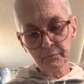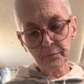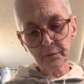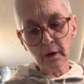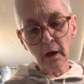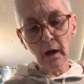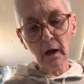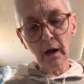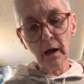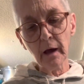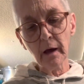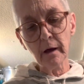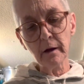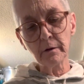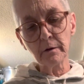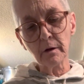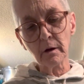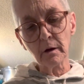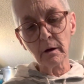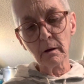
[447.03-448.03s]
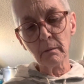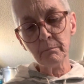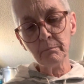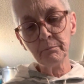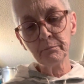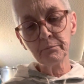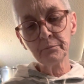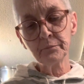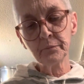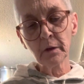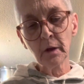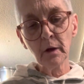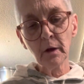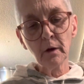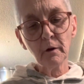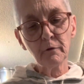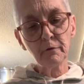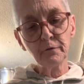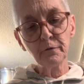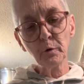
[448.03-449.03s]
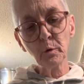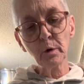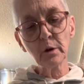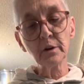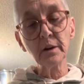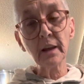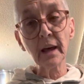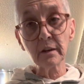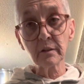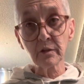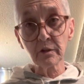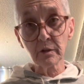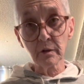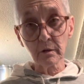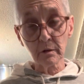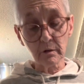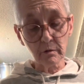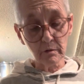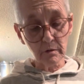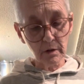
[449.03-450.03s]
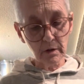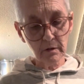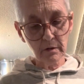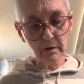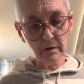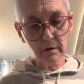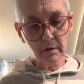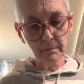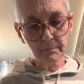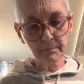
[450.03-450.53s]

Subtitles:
I had 4 neck surgeries.